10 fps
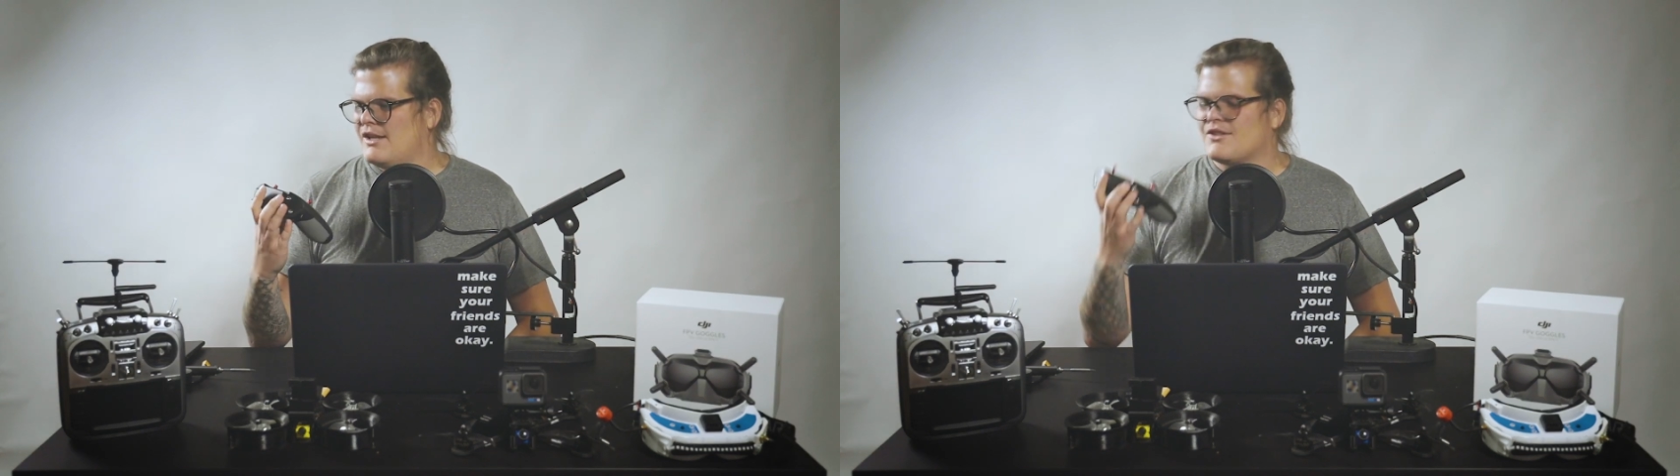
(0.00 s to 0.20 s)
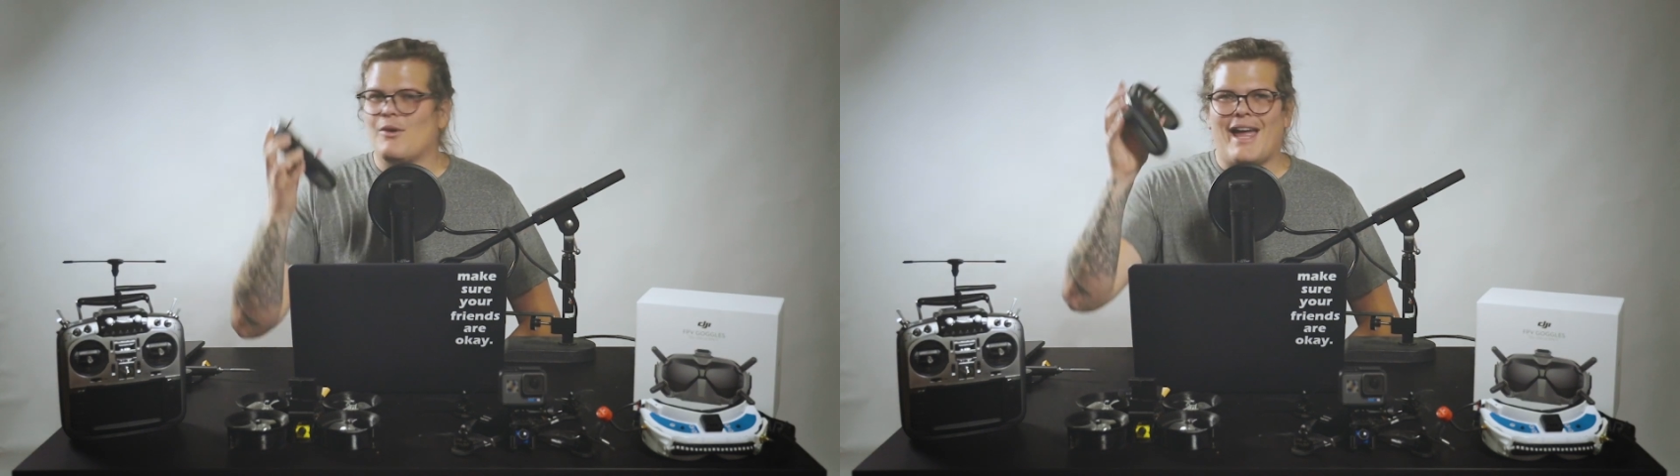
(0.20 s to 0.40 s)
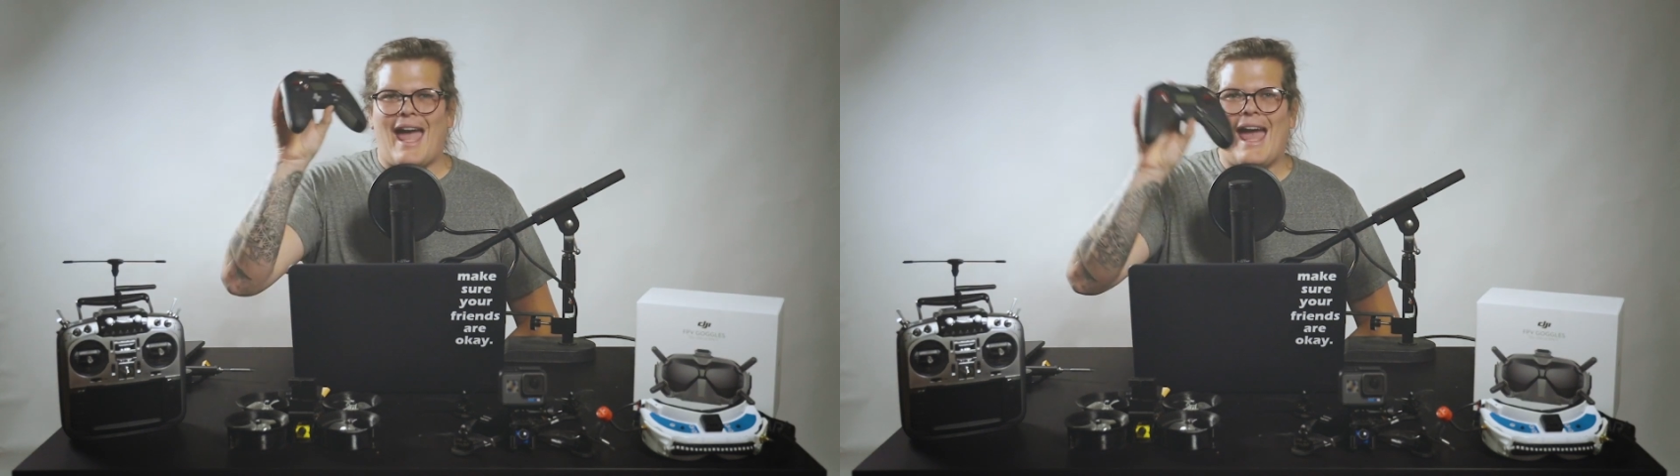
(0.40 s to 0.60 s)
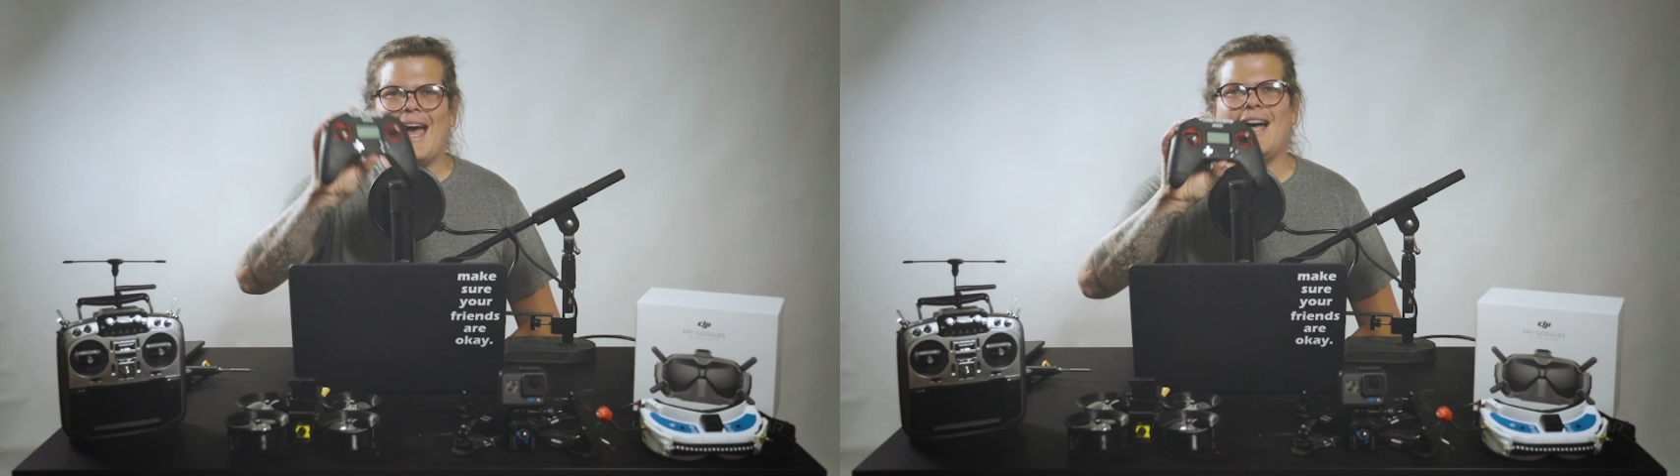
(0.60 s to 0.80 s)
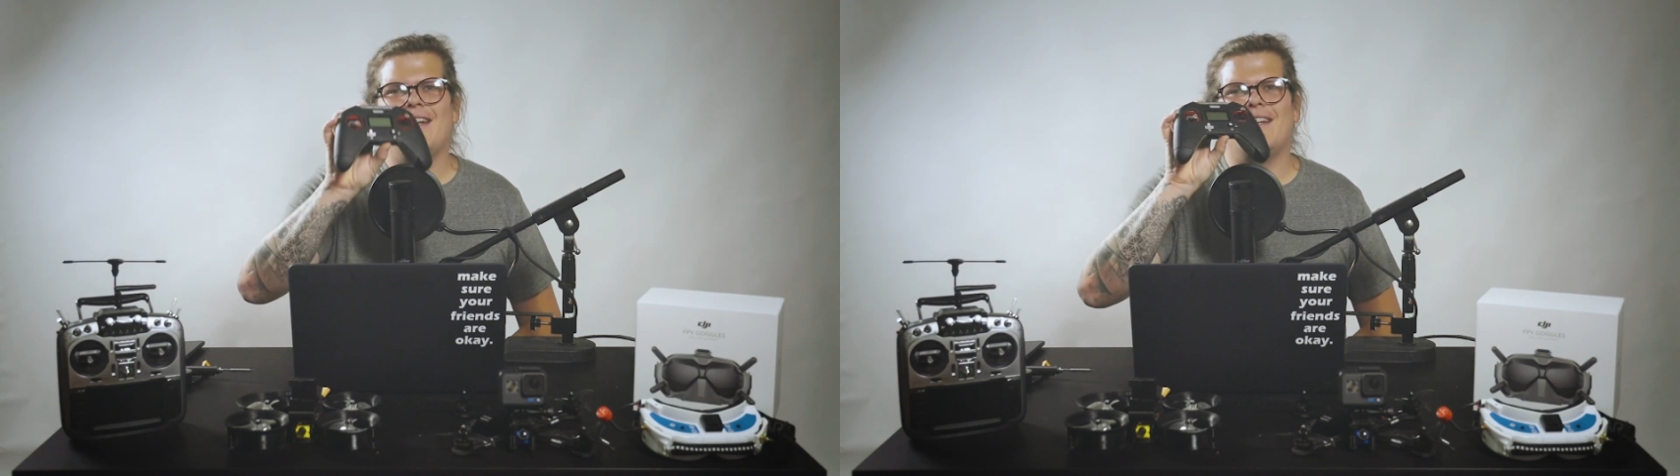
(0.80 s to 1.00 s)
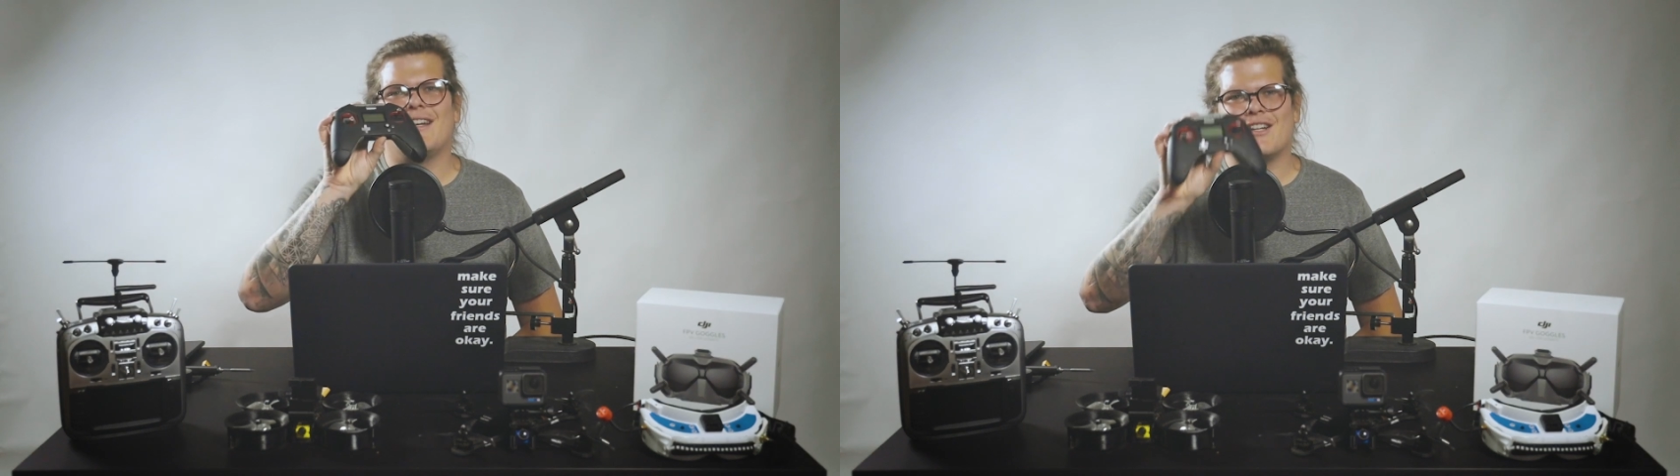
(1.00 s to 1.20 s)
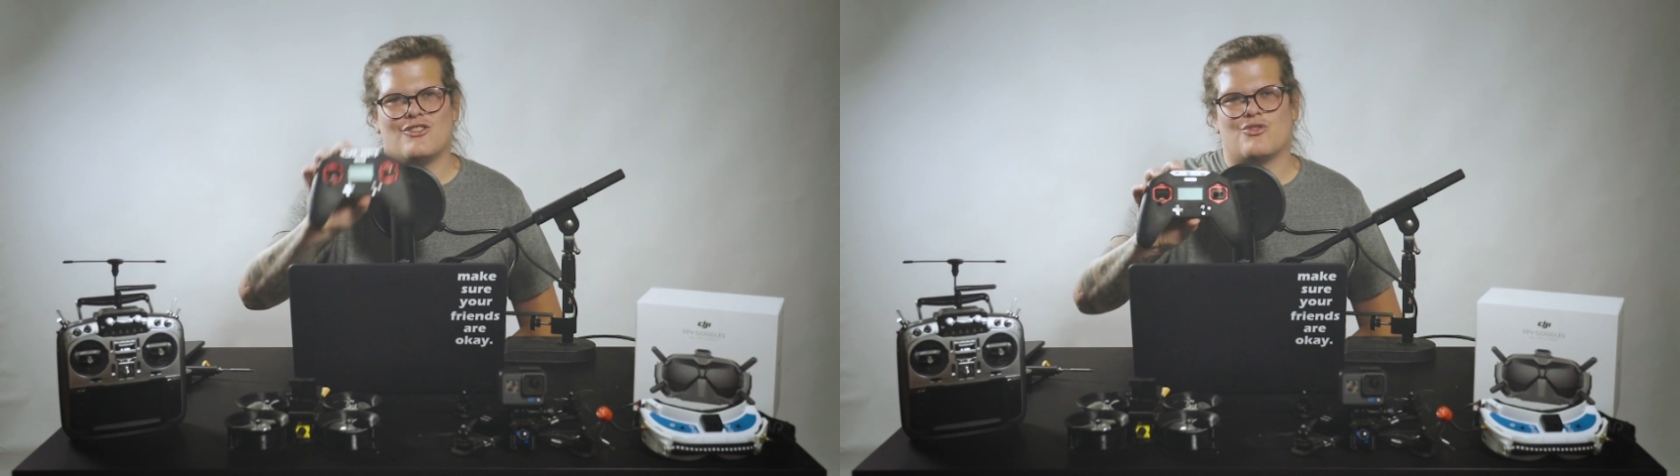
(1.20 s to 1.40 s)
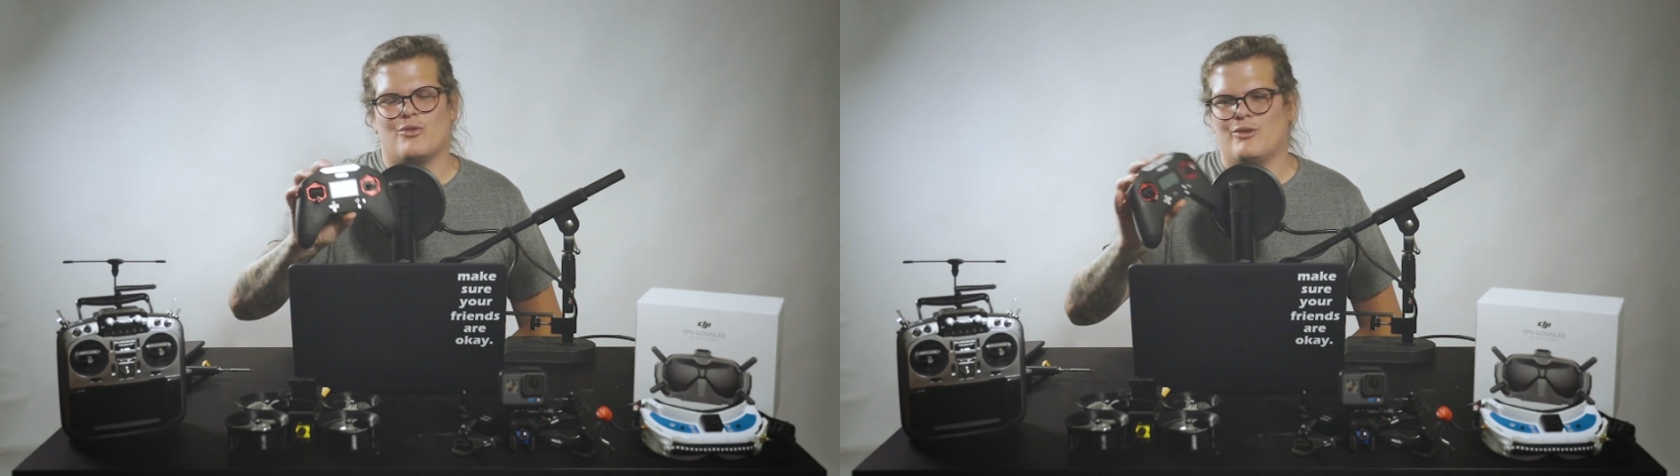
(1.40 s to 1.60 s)
So I had a
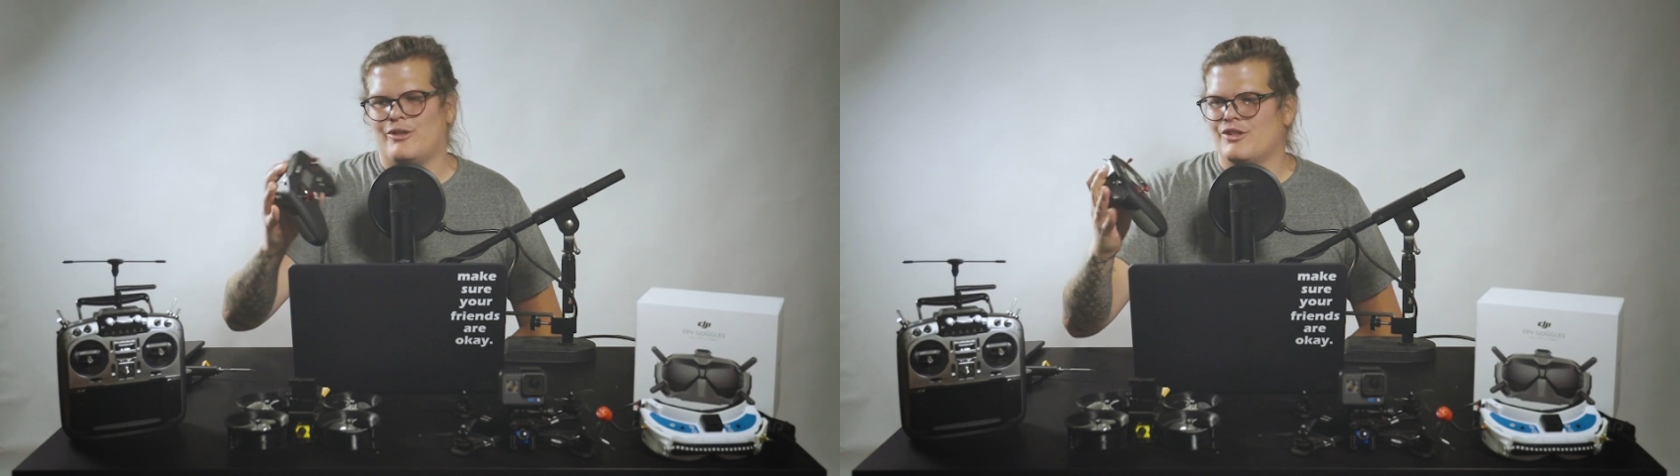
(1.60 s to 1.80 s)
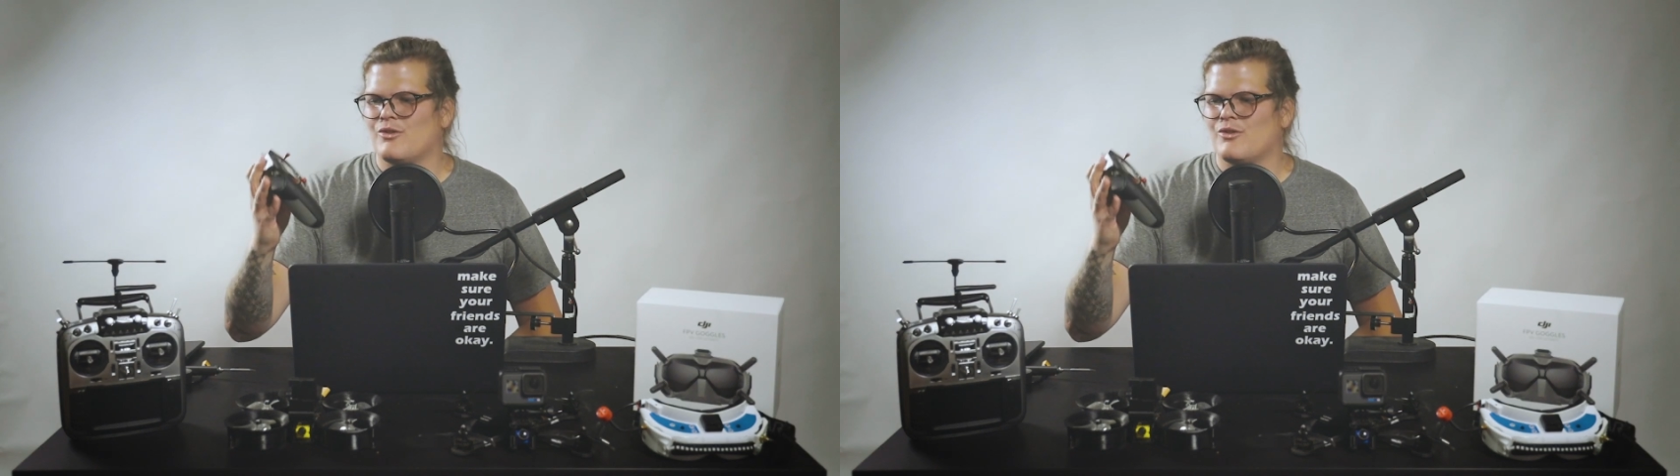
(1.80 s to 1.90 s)
controller.